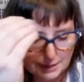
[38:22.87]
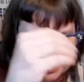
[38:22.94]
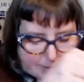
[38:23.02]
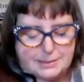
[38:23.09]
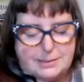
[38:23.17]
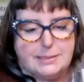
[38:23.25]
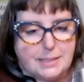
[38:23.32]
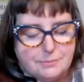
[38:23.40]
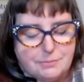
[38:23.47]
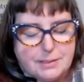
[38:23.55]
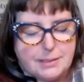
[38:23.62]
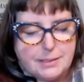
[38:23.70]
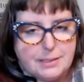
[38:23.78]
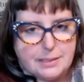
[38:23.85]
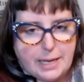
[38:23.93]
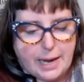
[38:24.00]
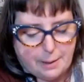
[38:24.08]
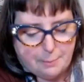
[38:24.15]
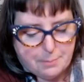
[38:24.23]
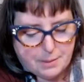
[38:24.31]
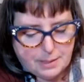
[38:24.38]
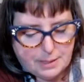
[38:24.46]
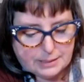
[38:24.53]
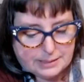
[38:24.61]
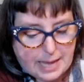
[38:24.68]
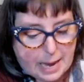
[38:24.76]
this is definitely the
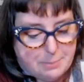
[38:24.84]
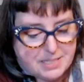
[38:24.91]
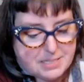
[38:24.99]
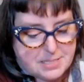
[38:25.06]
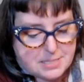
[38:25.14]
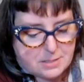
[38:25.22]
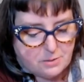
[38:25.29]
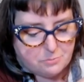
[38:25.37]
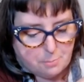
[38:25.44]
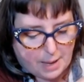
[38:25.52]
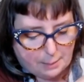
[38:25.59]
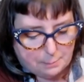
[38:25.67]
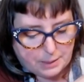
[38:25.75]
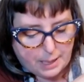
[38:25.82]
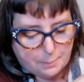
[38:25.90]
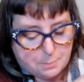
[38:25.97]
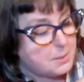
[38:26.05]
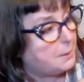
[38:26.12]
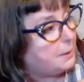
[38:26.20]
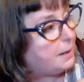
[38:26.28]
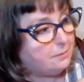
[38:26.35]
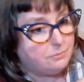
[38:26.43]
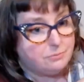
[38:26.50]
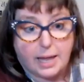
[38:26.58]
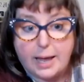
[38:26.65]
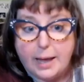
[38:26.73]
labbiest of Mab Labs that
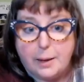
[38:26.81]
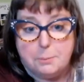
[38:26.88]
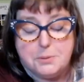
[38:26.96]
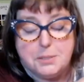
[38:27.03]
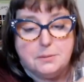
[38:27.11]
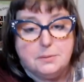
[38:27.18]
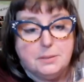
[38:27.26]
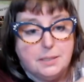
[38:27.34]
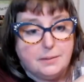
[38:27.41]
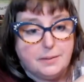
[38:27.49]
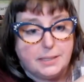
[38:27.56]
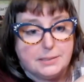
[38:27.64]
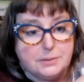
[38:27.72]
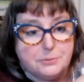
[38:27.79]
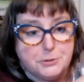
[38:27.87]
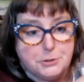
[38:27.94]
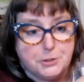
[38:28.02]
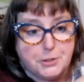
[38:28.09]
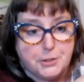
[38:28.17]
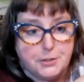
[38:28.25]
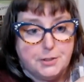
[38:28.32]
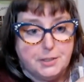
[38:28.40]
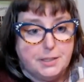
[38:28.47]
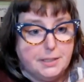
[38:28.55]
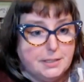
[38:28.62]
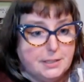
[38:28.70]
I've labbed. That's for sure.
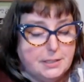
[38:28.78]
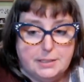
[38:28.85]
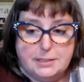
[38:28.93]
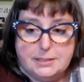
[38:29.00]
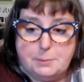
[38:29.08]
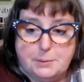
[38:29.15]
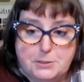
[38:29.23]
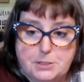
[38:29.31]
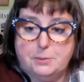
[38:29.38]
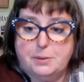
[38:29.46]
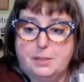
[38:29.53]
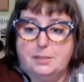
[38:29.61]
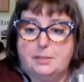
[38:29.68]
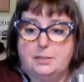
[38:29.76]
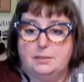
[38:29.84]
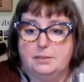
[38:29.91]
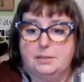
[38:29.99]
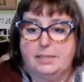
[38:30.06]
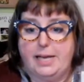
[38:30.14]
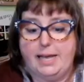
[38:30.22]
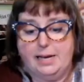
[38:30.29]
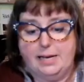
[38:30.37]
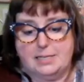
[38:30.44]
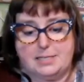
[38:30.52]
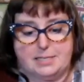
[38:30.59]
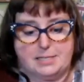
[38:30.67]
Especially with all the little
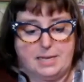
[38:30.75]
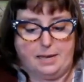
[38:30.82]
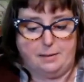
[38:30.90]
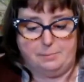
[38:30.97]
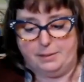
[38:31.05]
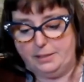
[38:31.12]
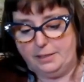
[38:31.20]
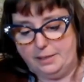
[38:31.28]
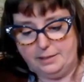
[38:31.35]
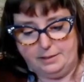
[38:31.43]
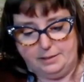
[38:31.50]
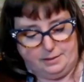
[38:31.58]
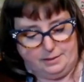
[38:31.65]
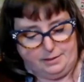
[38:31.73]
chaos that's happening here.